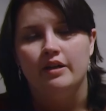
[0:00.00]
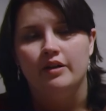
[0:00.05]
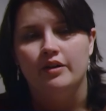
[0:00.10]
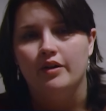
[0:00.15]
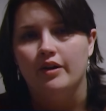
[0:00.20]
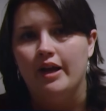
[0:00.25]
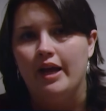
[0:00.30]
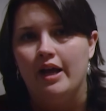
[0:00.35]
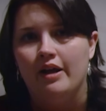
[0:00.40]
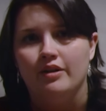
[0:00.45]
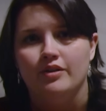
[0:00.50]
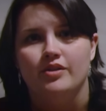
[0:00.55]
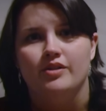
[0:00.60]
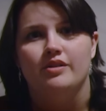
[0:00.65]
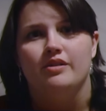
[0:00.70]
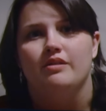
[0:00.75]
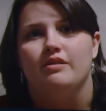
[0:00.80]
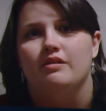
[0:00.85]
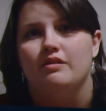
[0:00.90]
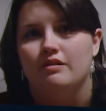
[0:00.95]
on our
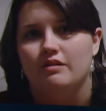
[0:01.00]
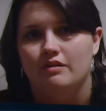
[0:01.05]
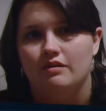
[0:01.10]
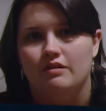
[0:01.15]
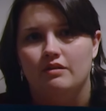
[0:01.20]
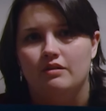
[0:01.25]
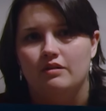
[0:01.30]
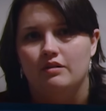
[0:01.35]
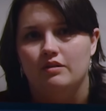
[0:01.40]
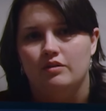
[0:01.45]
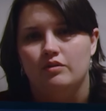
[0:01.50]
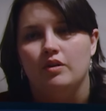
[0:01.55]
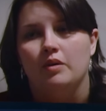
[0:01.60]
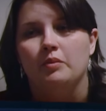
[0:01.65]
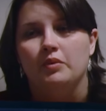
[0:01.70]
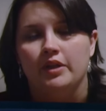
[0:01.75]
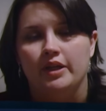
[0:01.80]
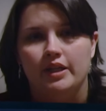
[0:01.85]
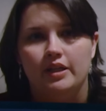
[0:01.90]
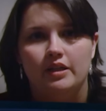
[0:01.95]
house
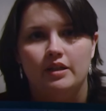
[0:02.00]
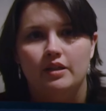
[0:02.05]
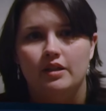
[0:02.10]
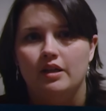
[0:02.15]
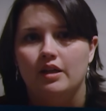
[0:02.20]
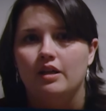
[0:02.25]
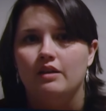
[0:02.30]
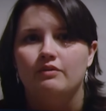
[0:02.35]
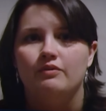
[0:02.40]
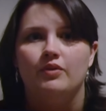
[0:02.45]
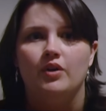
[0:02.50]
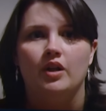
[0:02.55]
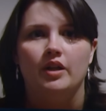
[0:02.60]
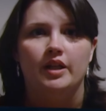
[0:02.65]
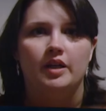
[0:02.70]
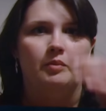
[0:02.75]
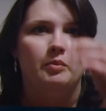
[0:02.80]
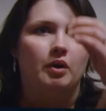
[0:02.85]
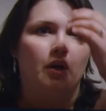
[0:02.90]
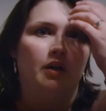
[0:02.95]
crumbling and
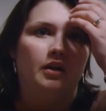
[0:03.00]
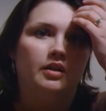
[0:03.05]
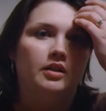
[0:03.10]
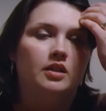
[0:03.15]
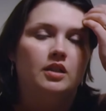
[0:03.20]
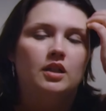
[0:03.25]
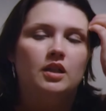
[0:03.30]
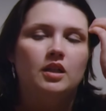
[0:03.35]
falling apart.